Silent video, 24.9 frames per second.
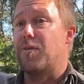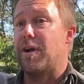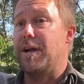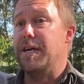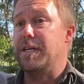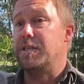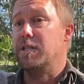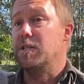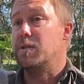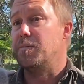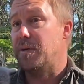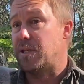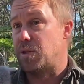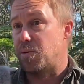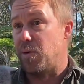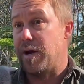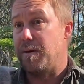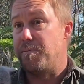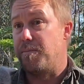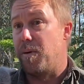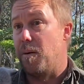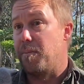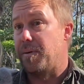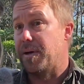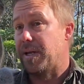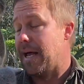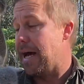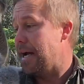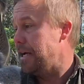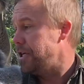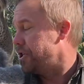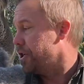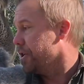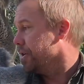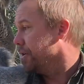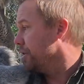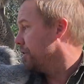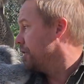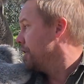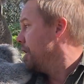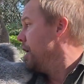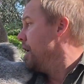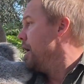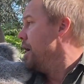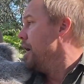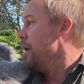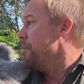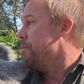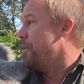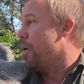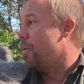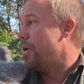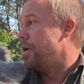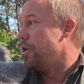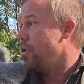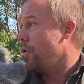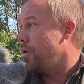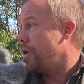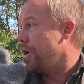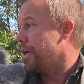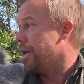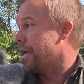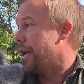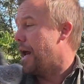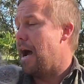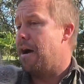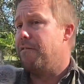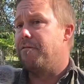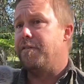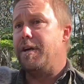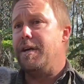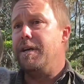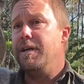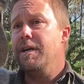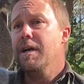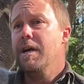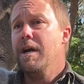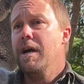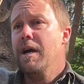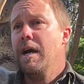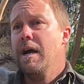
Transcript: reasons between populations. But we're looking at having